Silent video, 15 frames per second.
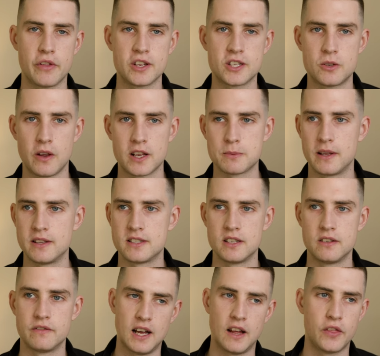that's so
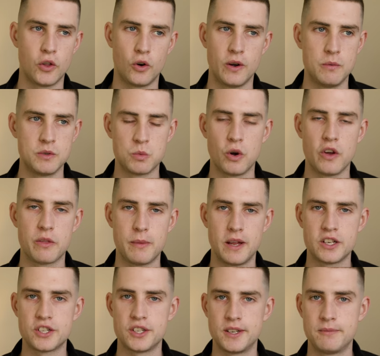expensive, I thought it was worth
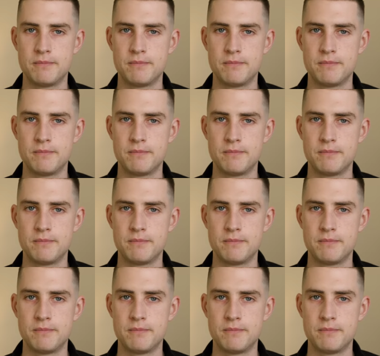mentioning.